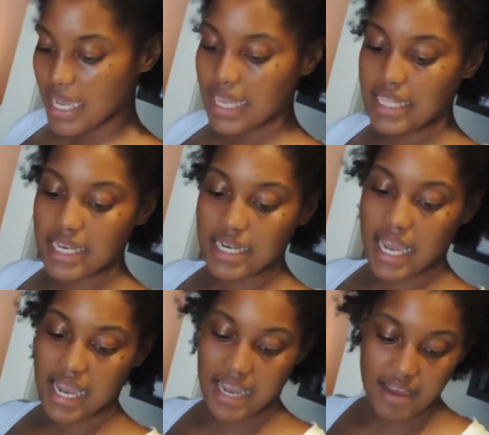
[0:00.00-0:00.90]
And then
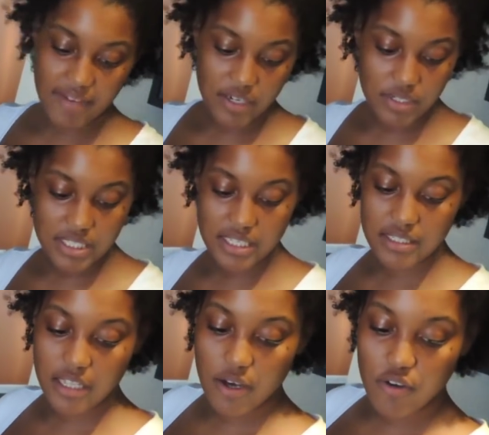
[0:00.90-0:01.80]
I know it
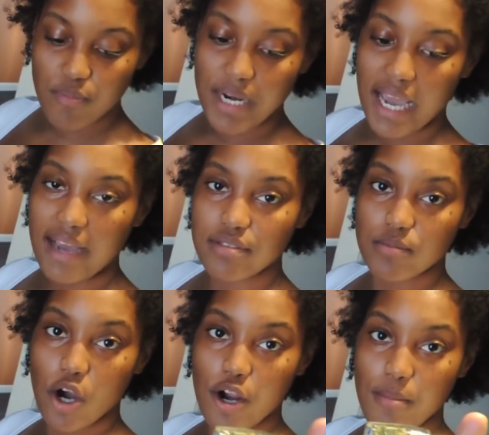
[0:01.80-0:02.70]
says clove, but I have
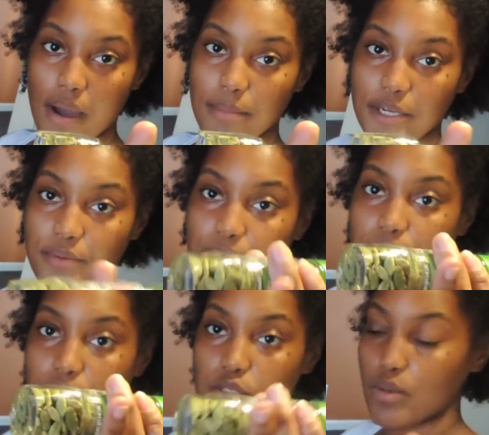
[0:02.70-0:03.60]
some cardamom here
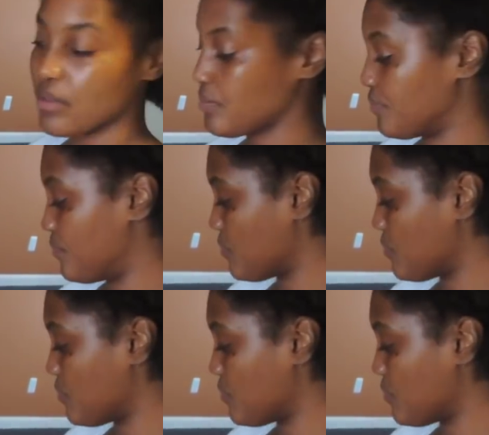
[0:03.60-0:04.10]
as well.